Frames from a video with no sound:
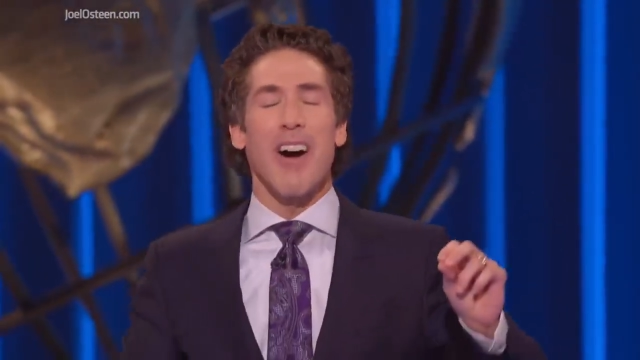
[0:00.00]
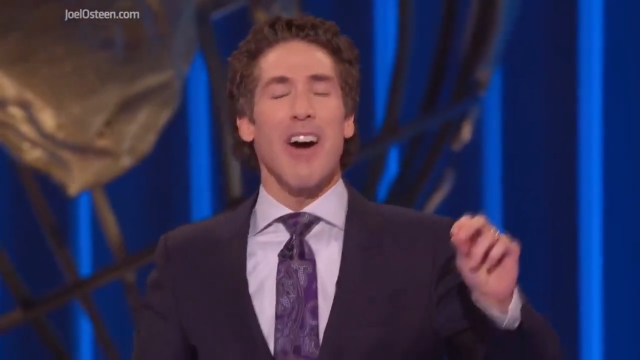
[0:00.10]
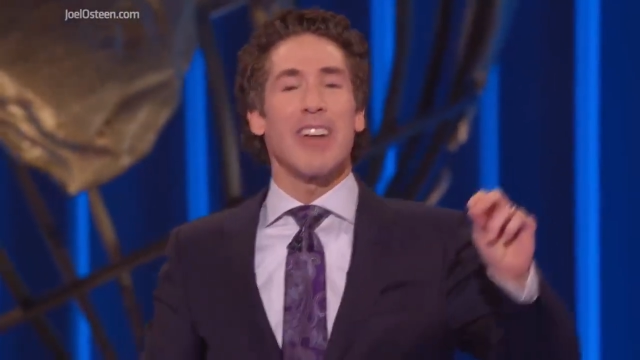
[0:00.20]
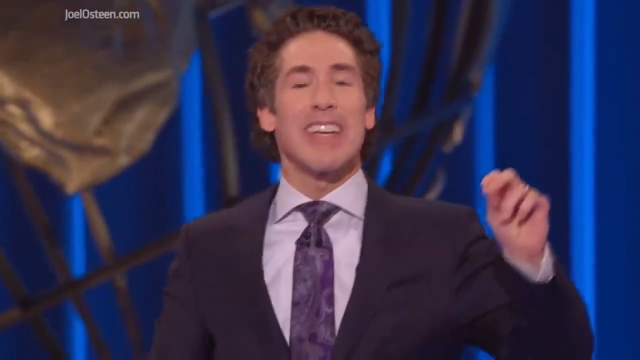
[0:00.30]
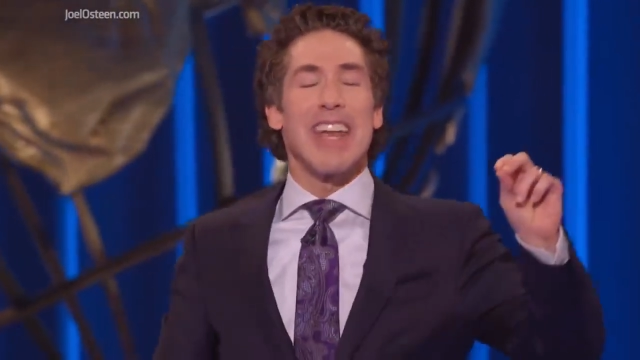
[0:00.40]

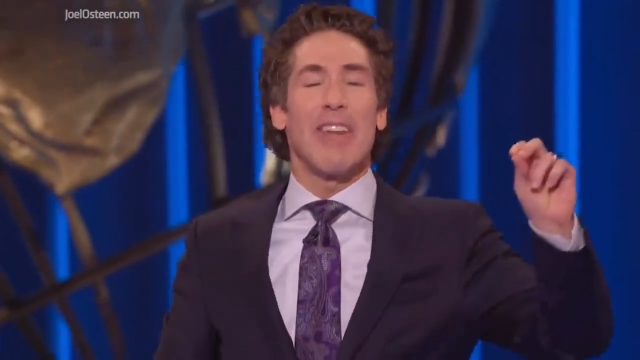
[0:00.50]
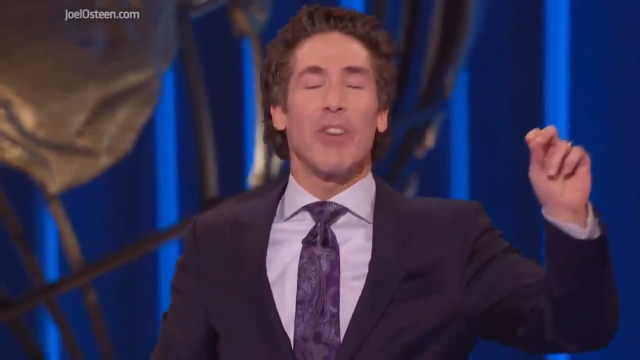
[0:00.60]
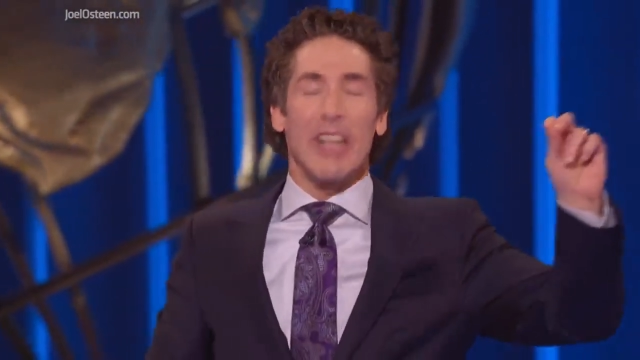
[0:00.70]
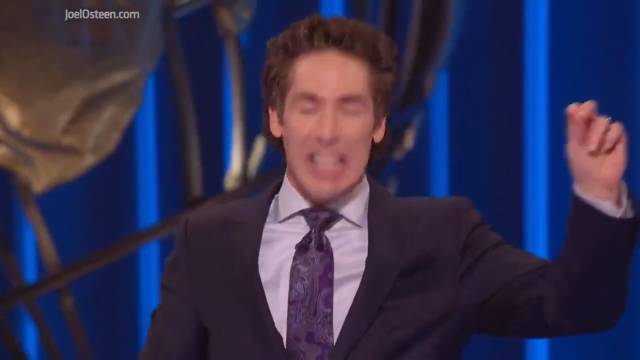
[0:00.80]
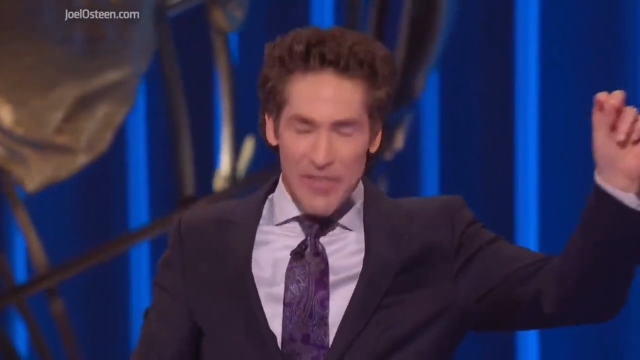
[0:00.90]
he
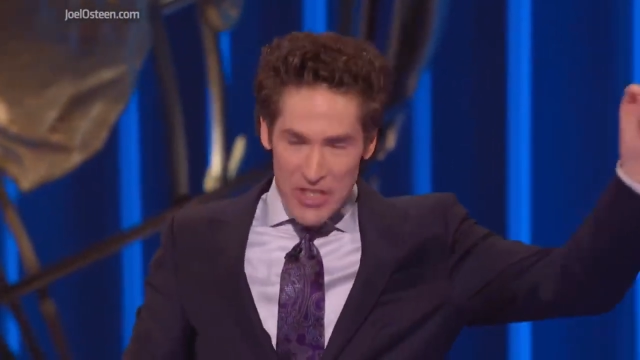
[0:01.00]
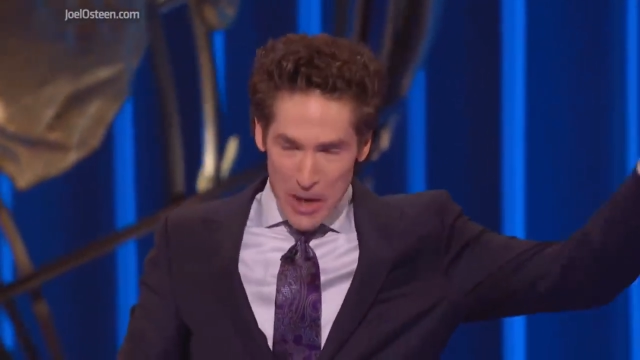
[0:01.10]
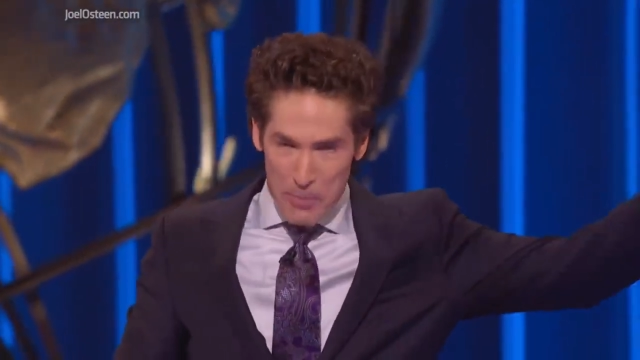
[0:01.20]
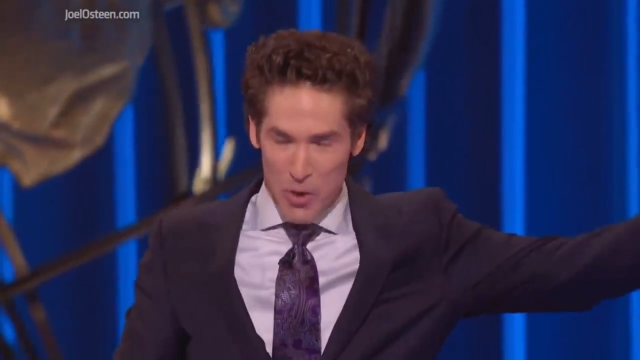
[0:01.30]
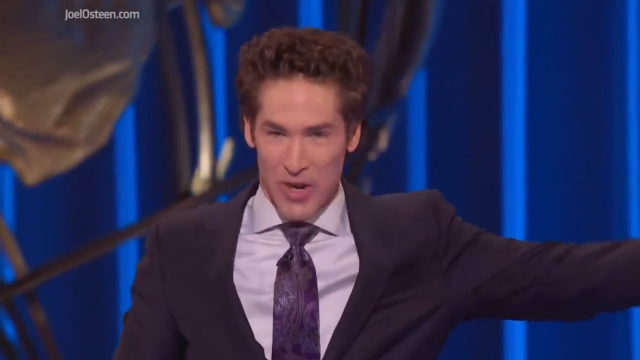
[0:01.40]
may
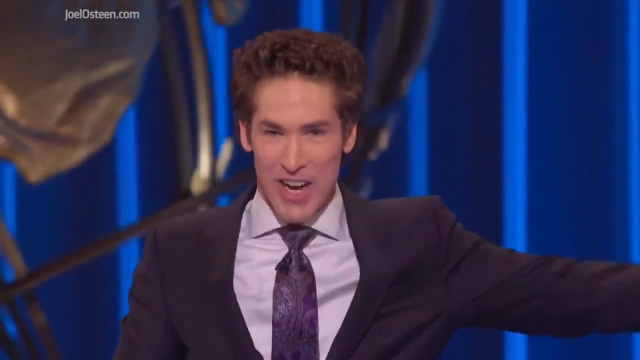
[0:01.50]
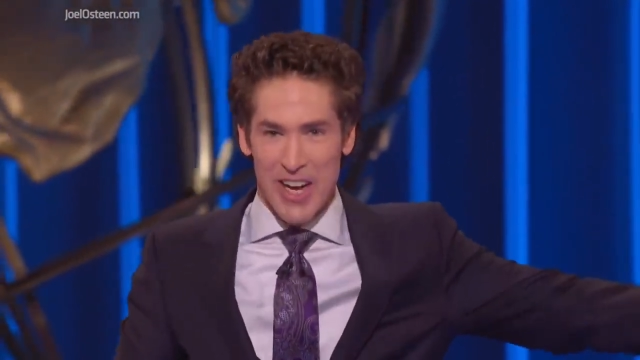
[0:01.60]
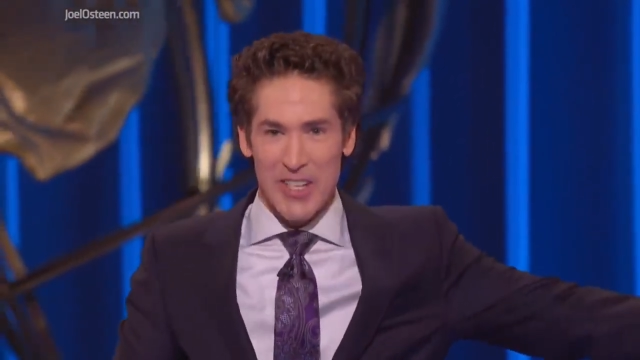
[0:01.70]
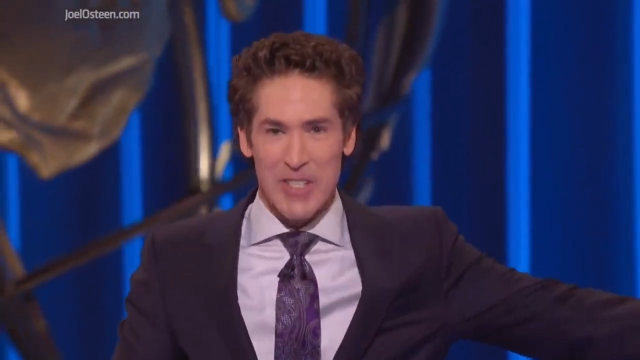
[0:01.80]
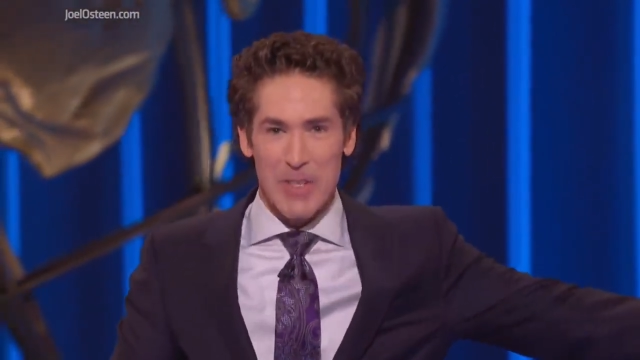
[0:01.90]
be a
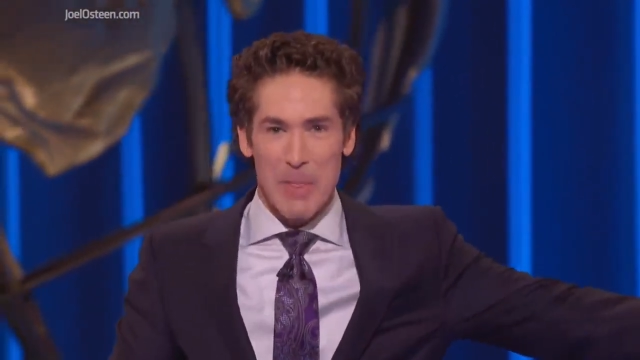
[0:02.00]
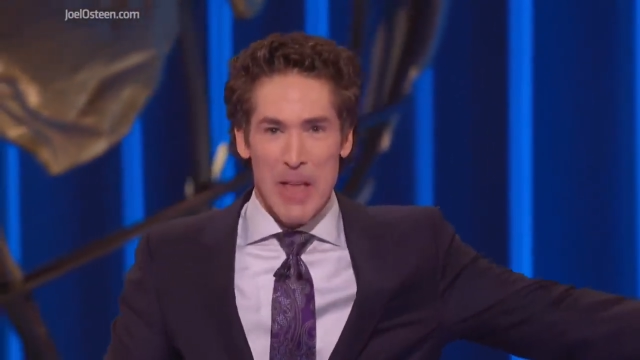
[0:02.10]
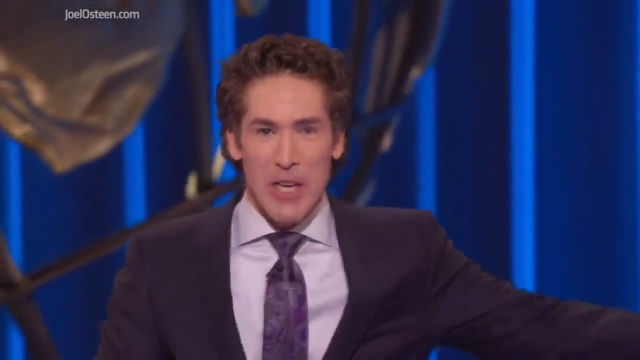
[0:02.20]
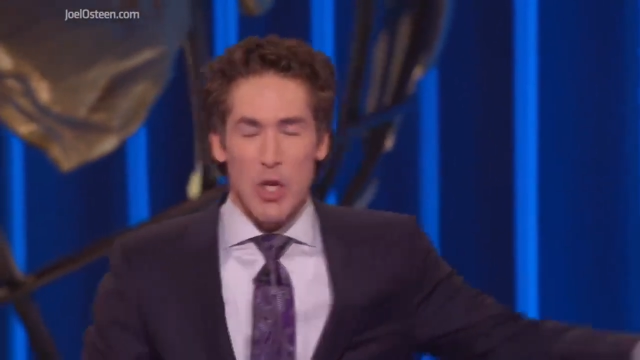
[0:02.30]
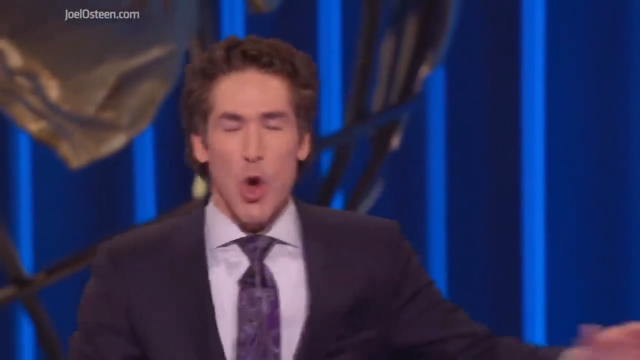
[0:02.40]
false prophet.
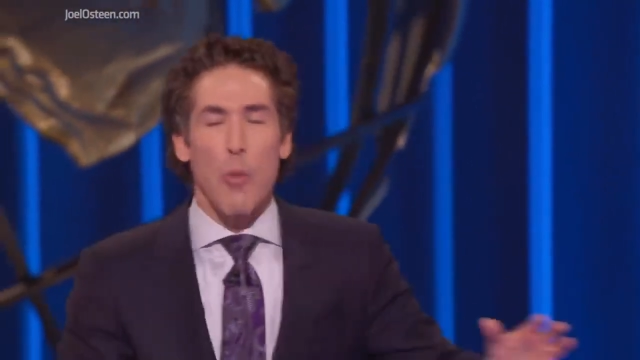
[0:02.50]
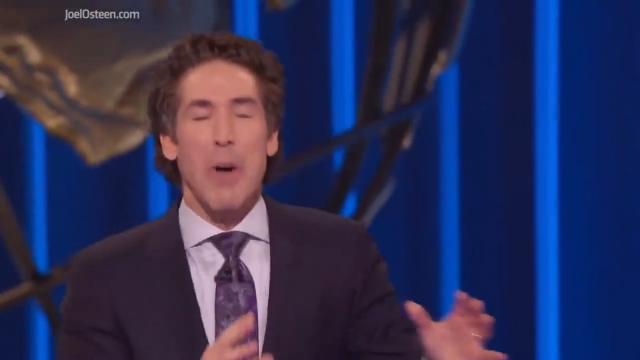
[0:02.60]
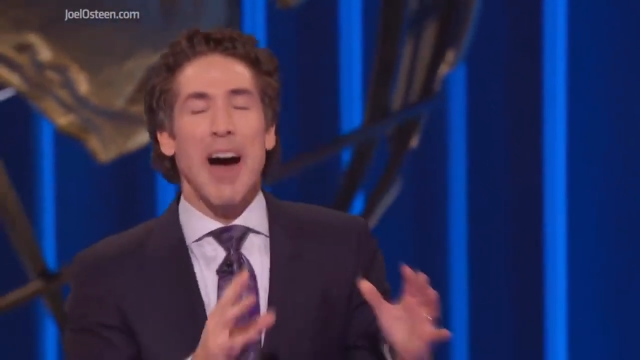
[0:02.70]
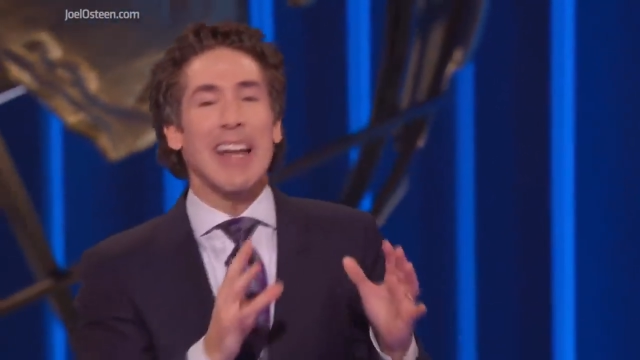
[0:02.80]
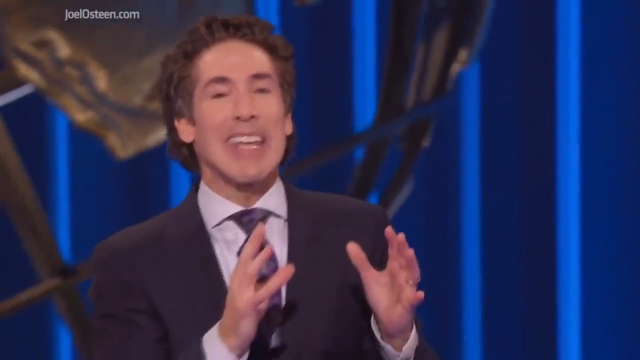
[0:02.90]
He's going to
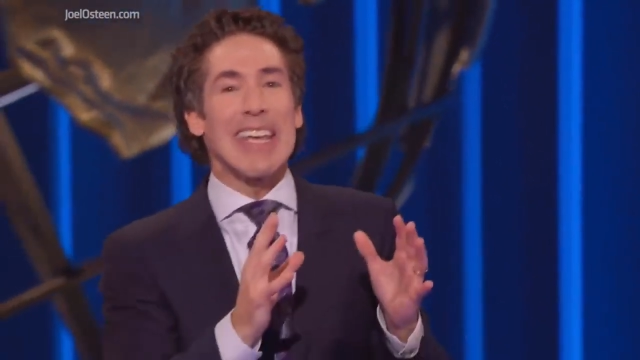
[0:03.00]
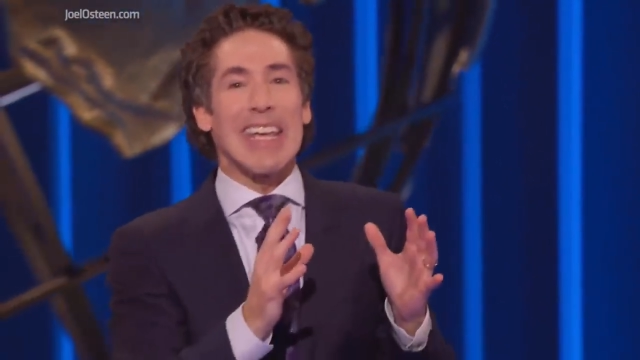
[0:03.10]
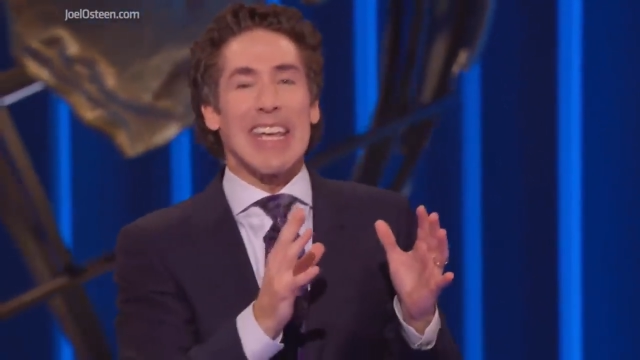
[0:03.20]
burn in hell,